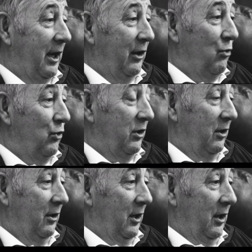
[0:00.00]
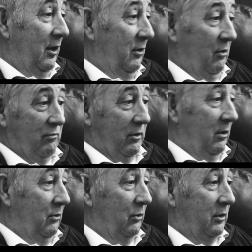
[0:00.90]
I go to
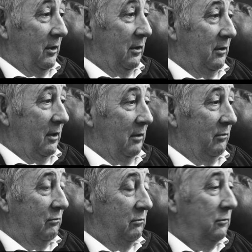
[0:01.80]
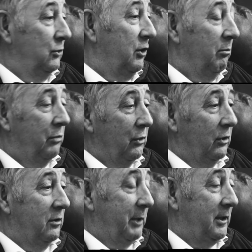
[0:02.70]
look at
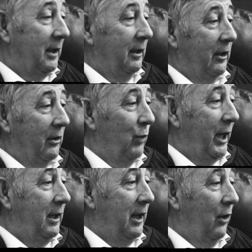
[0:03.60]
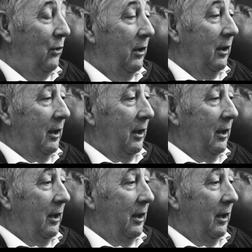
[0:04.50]
books particularly or wind down.